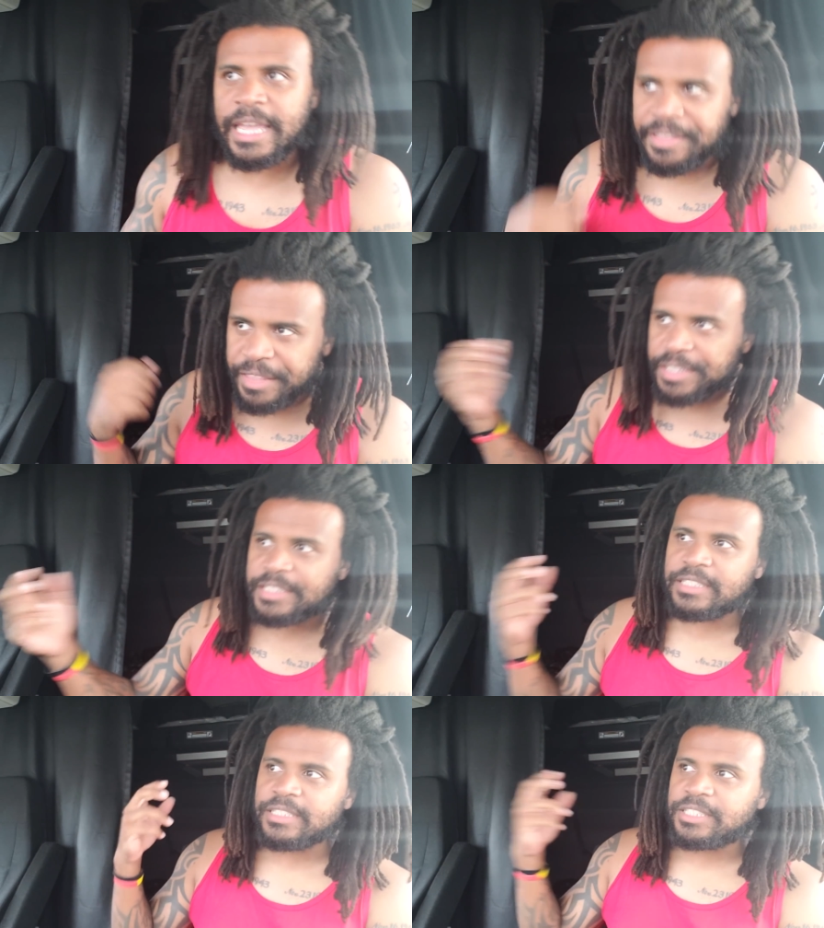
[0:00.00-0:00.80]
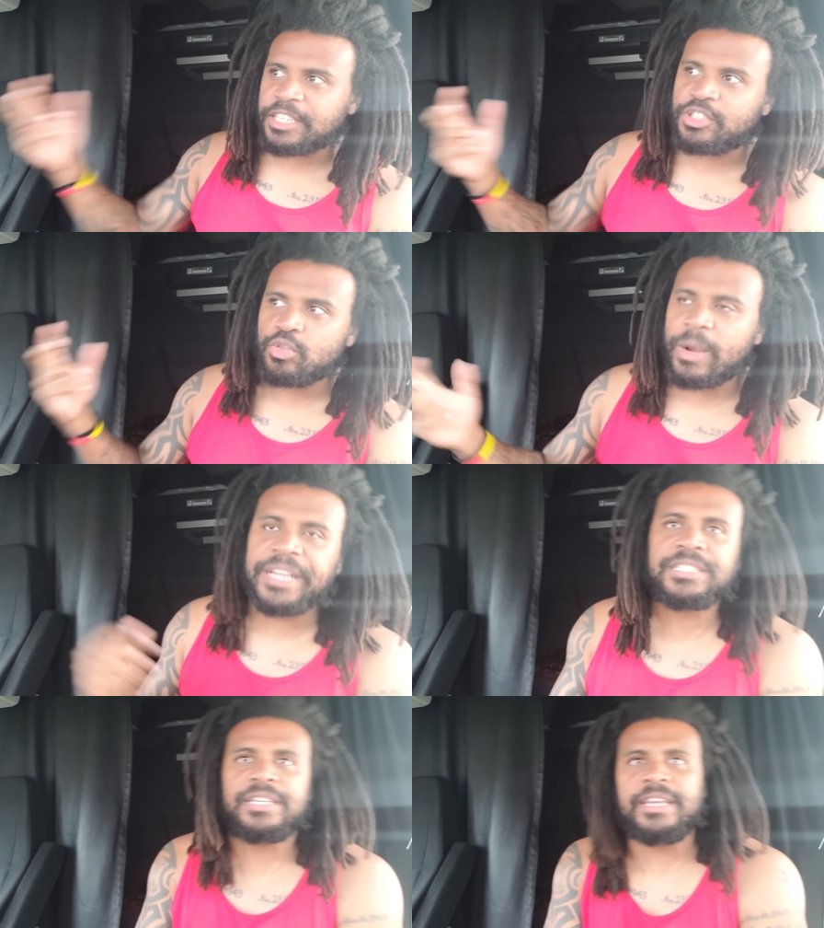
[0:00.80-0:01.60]
In this
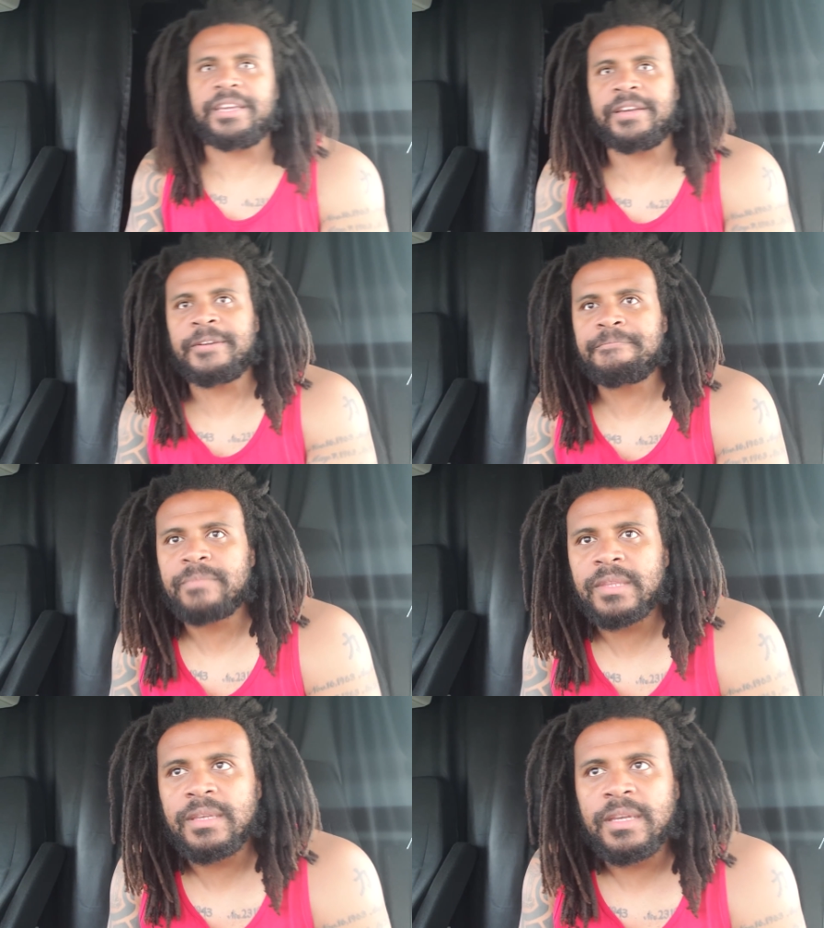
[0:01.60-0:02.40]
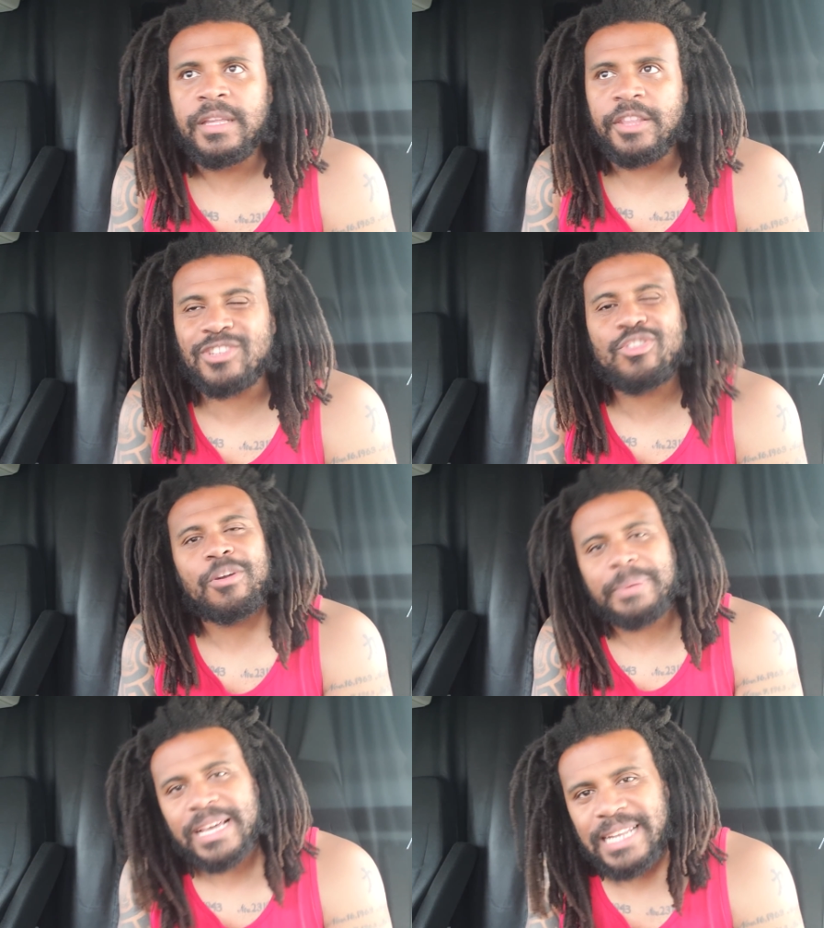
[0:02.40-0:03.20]
situation here, there's going
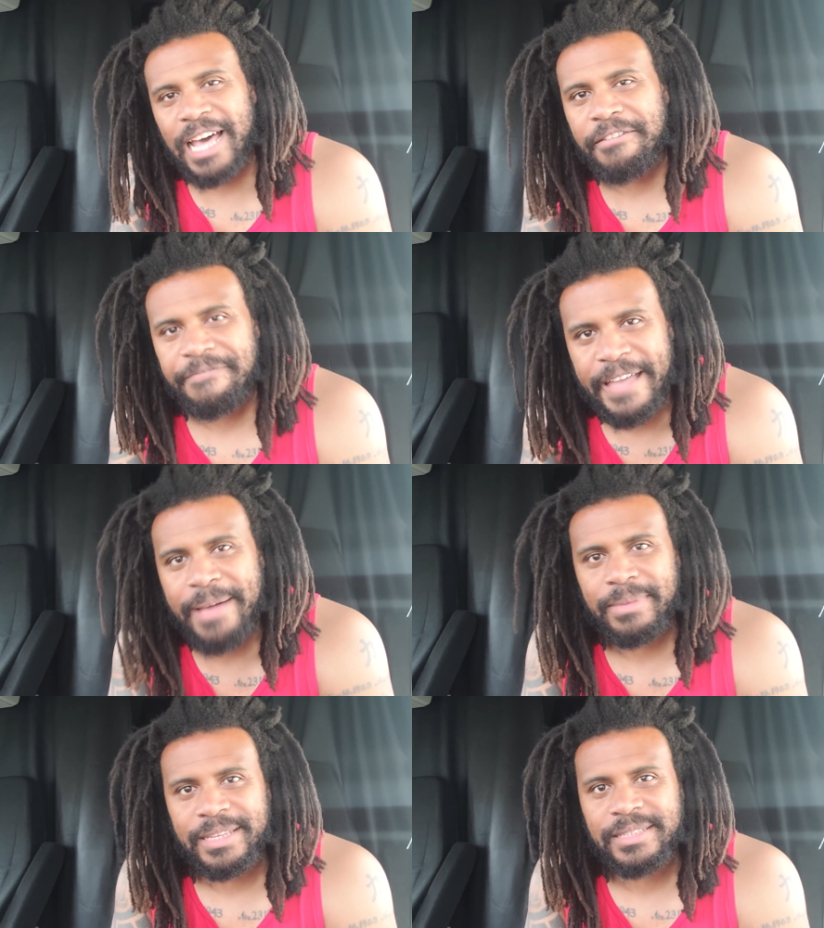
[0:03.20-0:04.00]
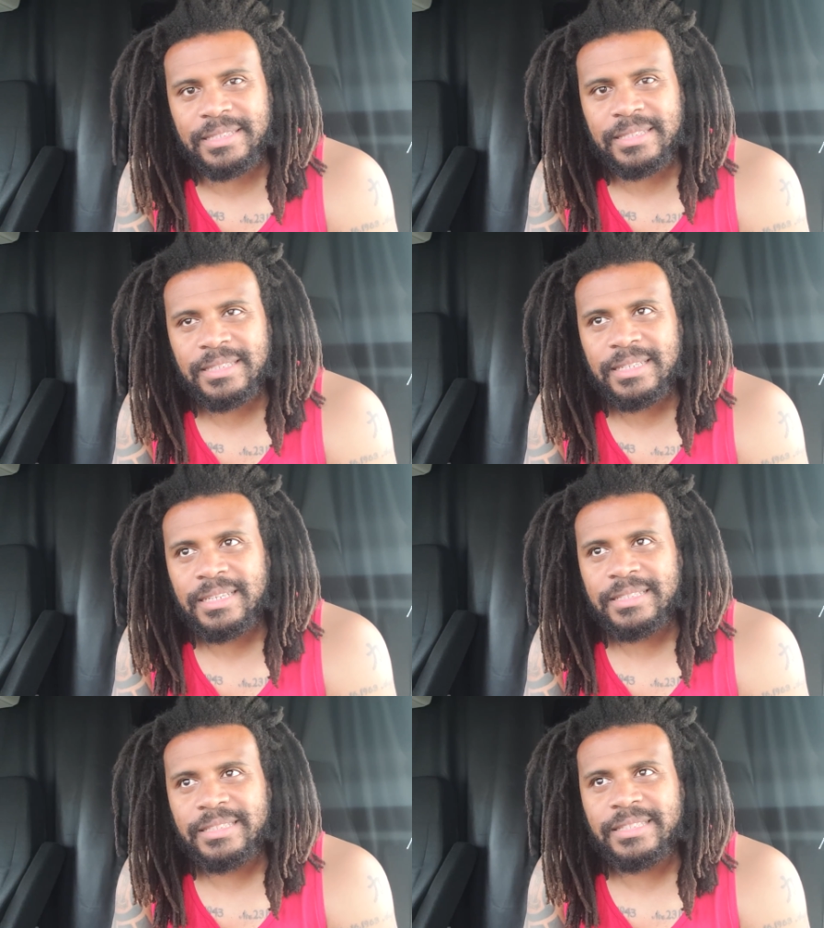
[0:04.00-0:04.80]
to be a lot of families
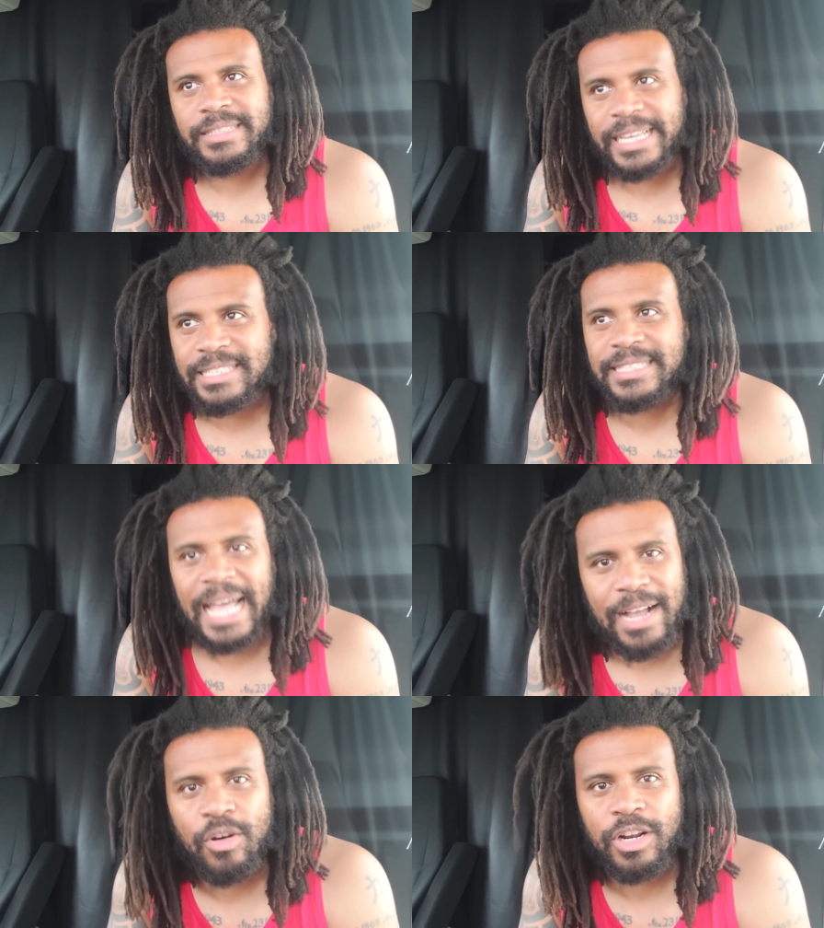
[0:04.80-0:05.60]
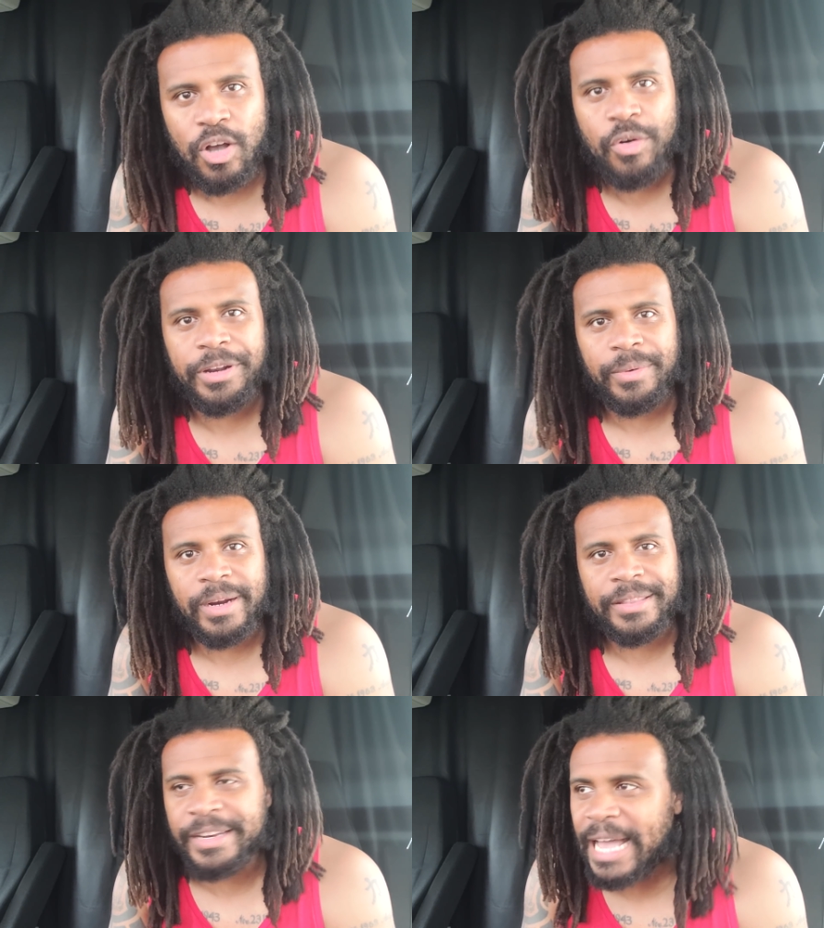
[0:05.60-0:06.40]
that's not going to go
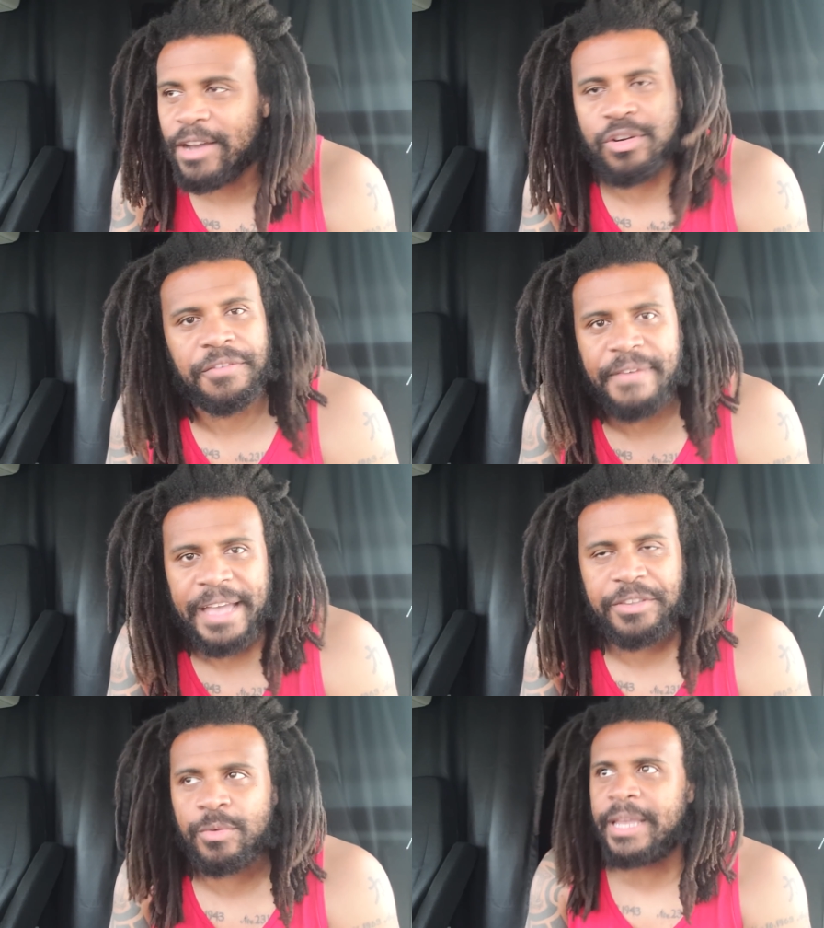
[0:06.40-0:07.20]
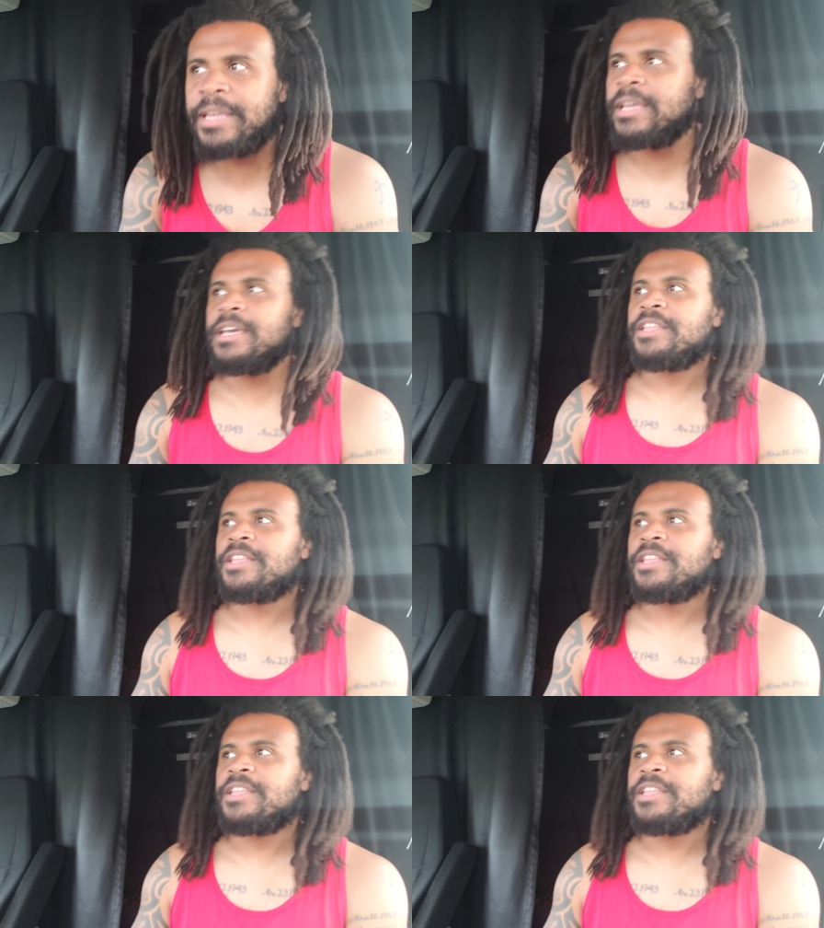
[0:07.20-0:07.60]
anywhere. They're not going to evacuate.